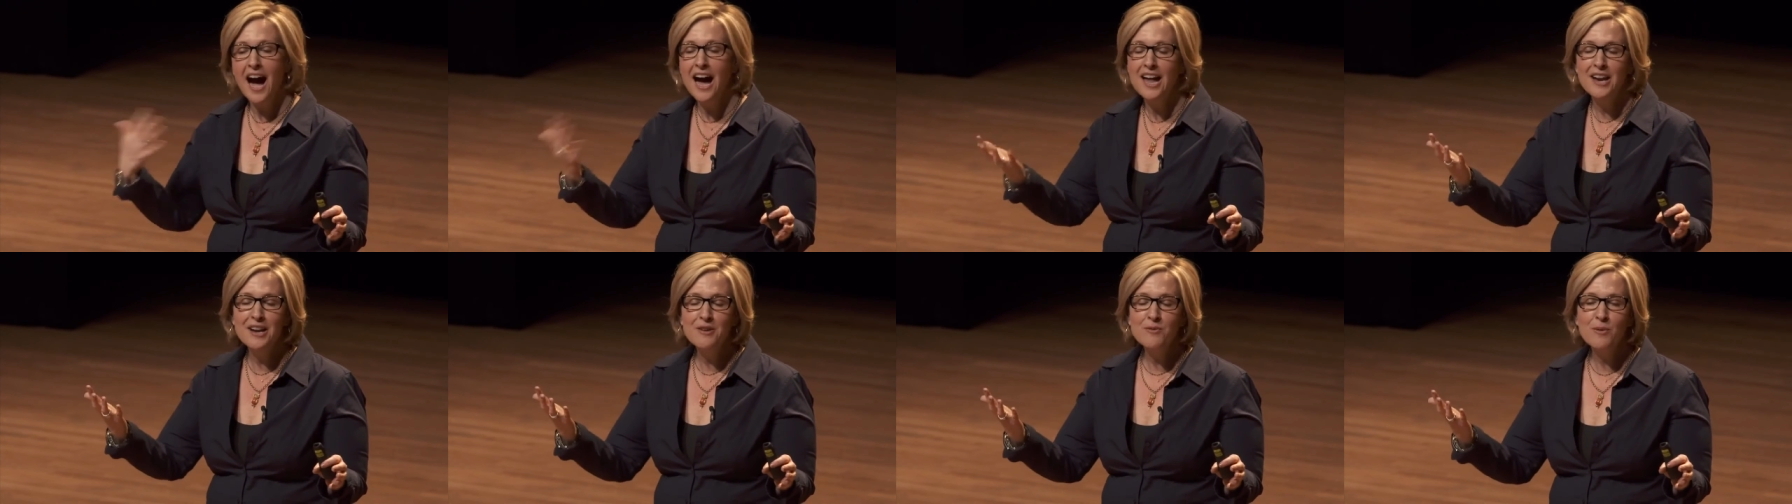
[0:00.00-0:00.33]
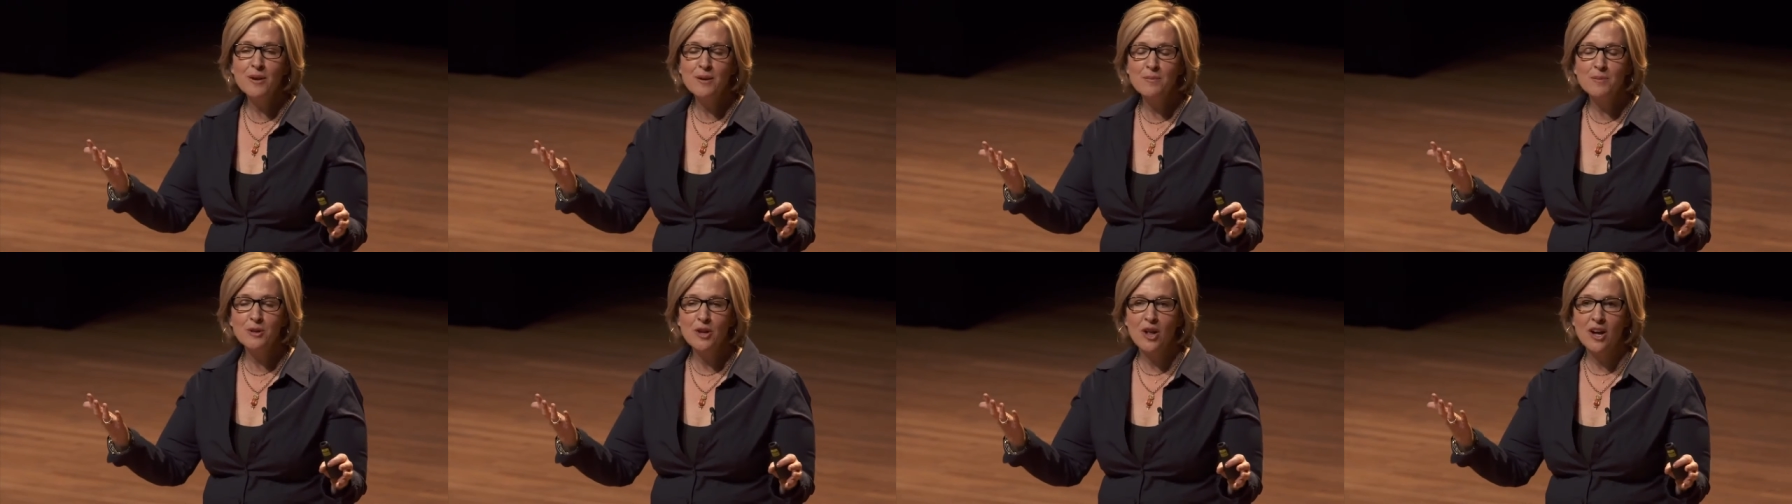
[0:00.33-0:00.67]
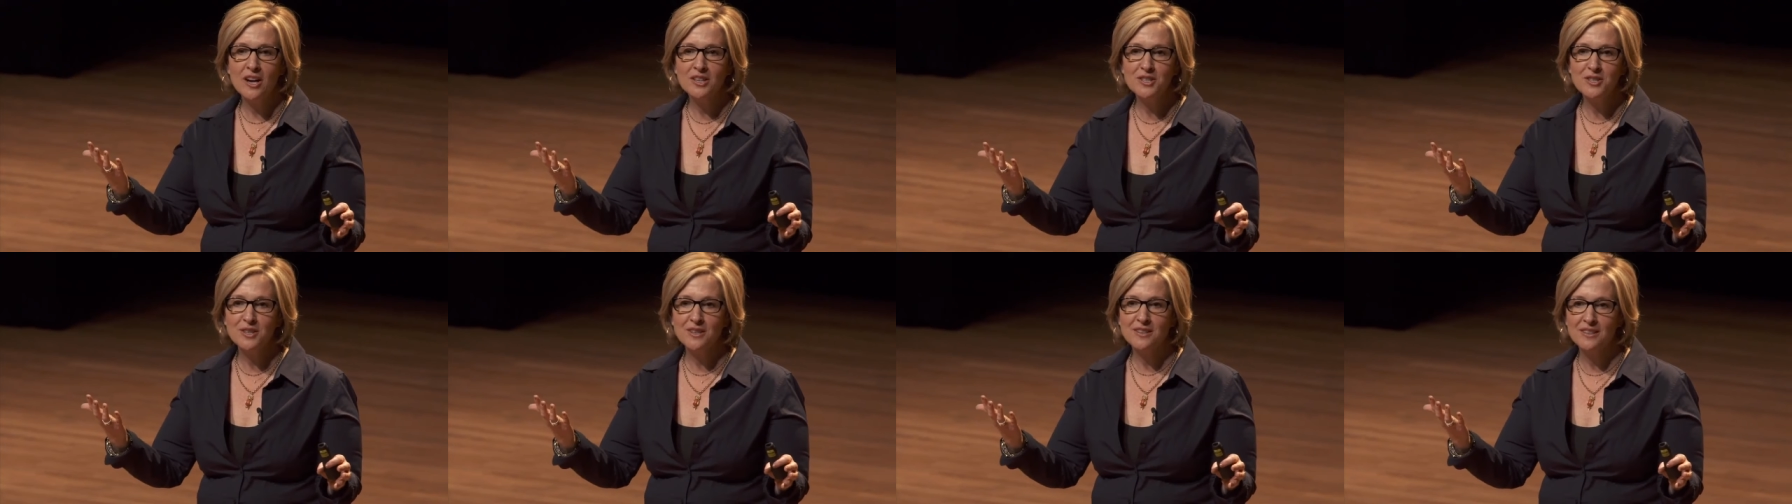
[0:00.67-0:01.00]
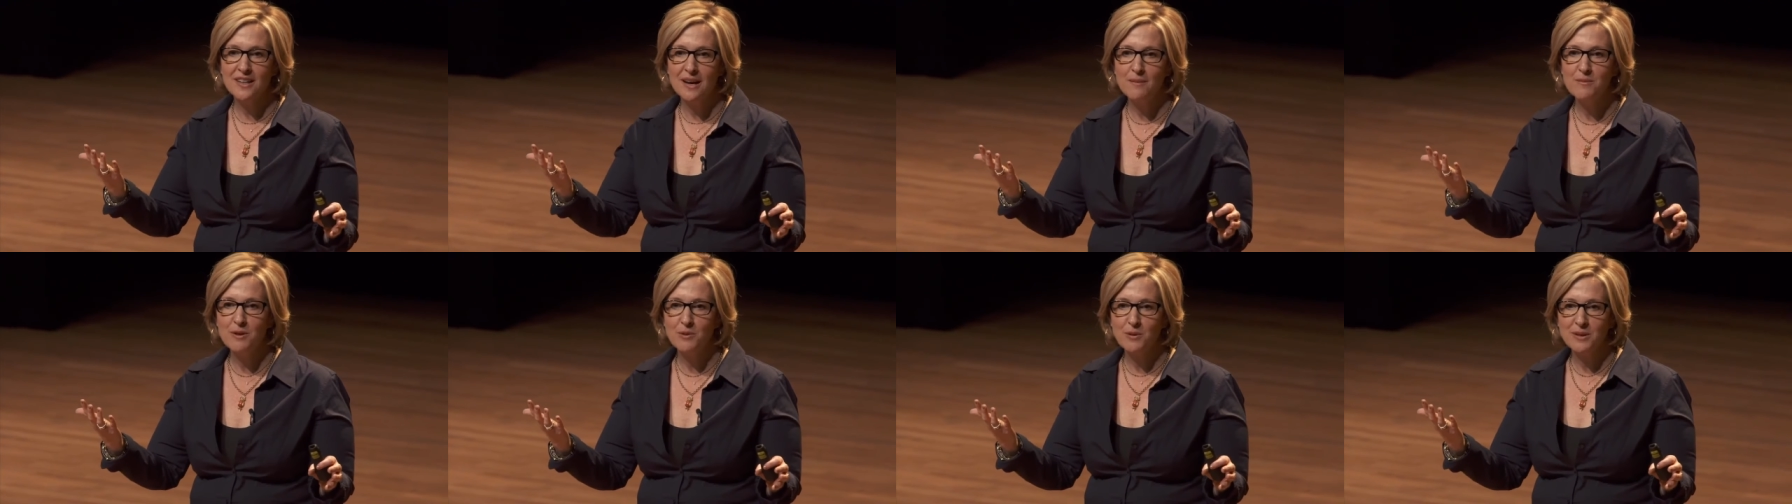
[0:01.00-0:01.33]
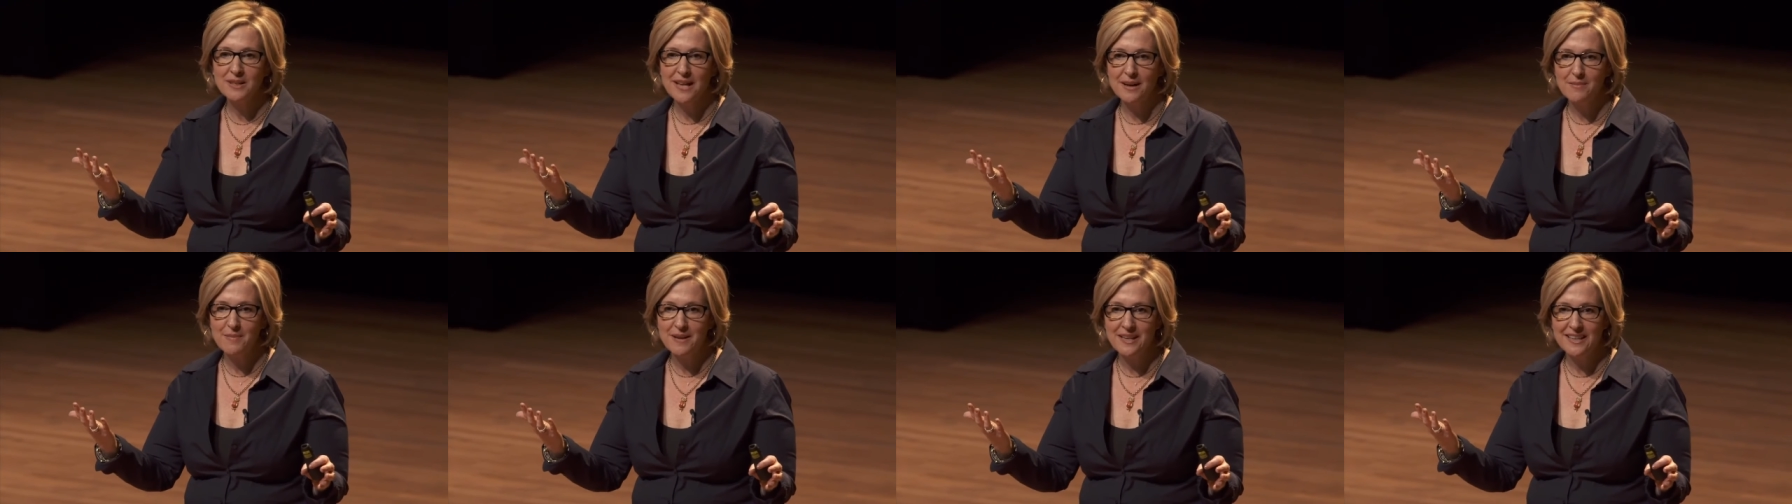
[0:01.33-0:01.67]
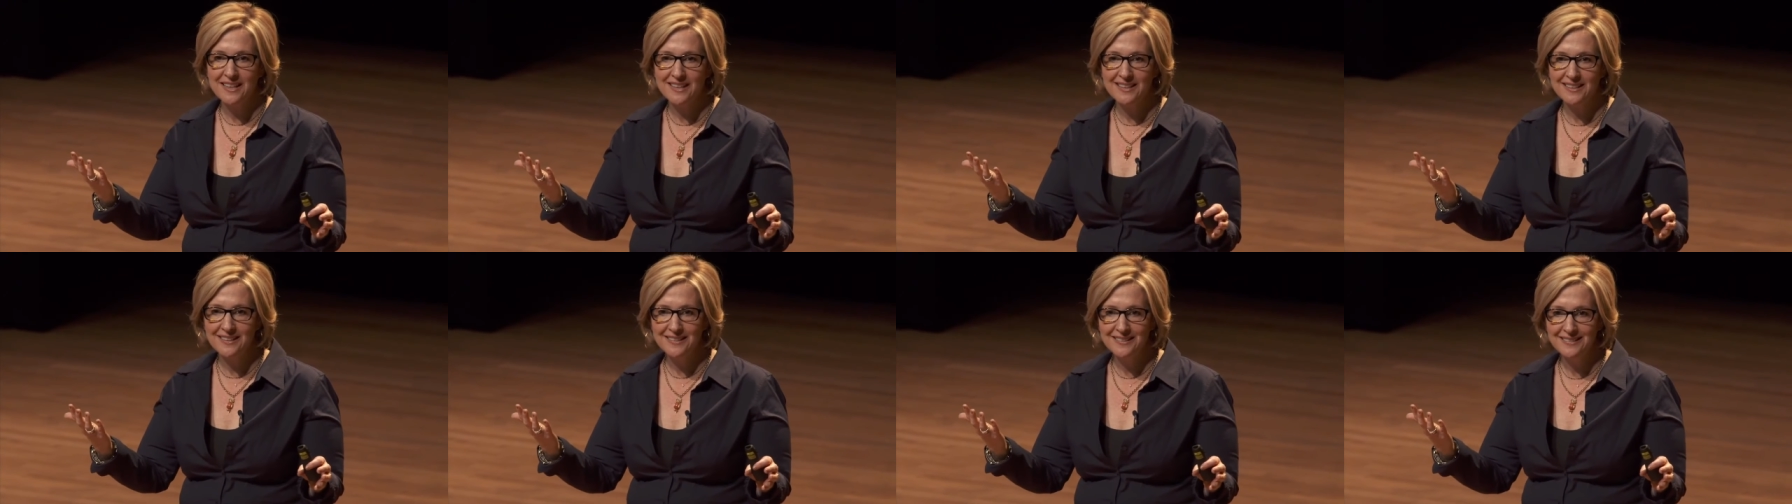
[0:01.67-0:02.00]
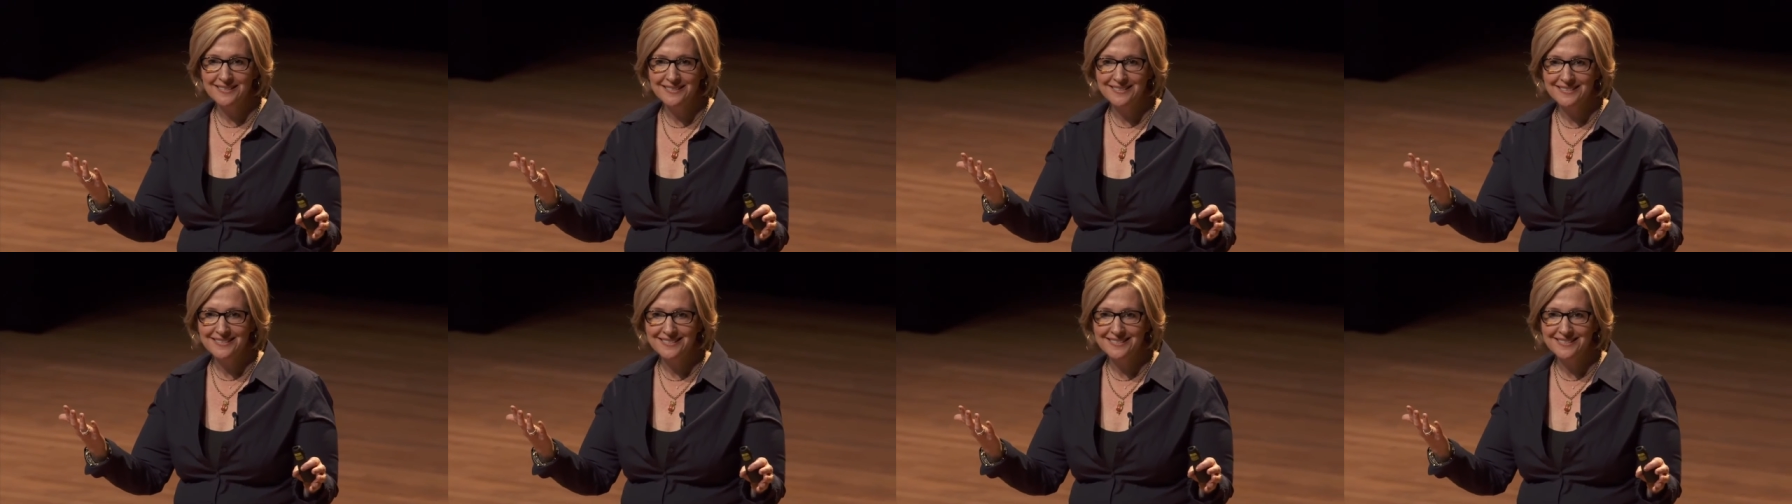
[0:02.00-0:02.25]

I didn't want to belong to a club that would let me in.